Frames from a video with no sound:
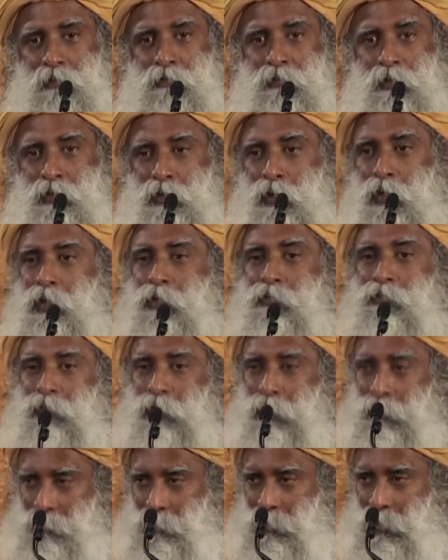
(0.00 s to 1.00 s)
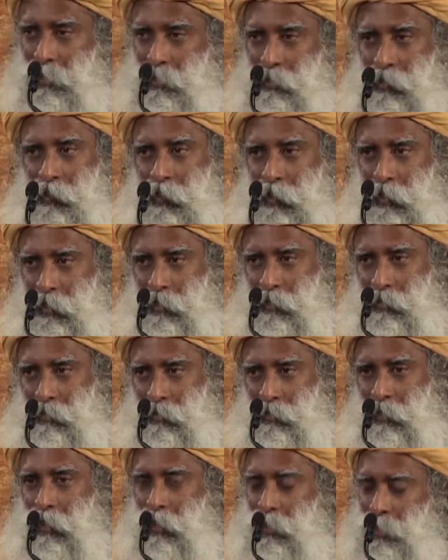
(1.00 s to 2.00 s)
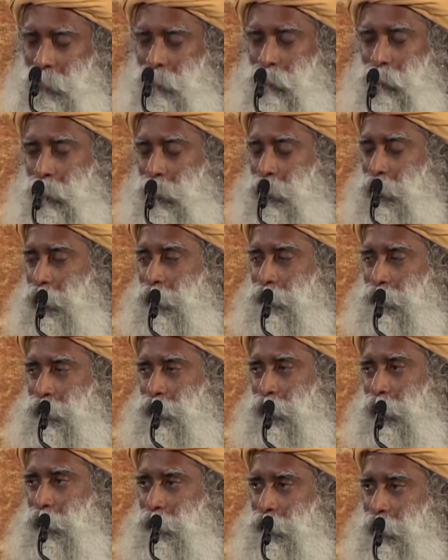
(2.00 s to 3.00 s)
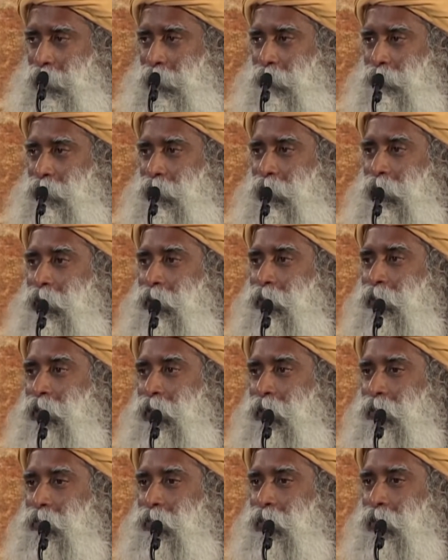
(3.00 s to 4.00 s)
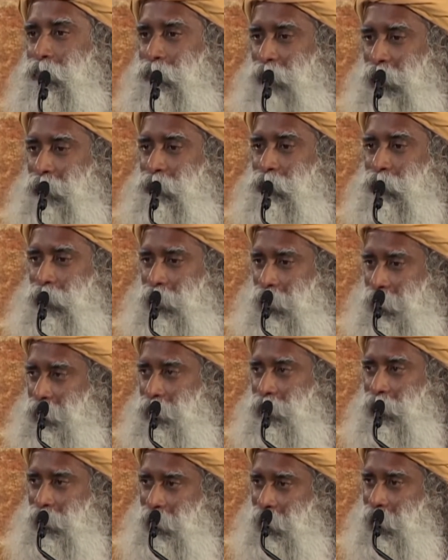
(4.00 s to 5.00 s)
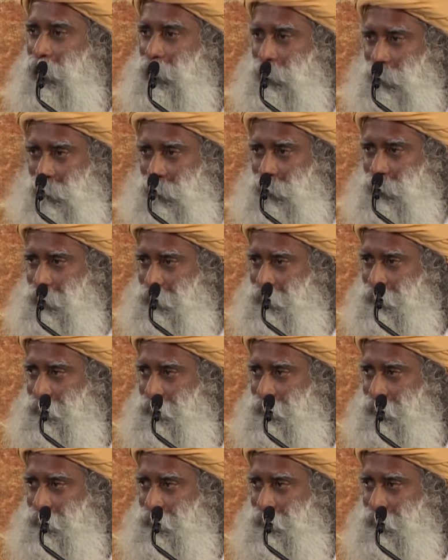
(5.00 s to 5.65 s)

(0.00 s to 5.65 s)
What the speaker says: If at all if we have created health, if at all we have created anything, we have created ill health.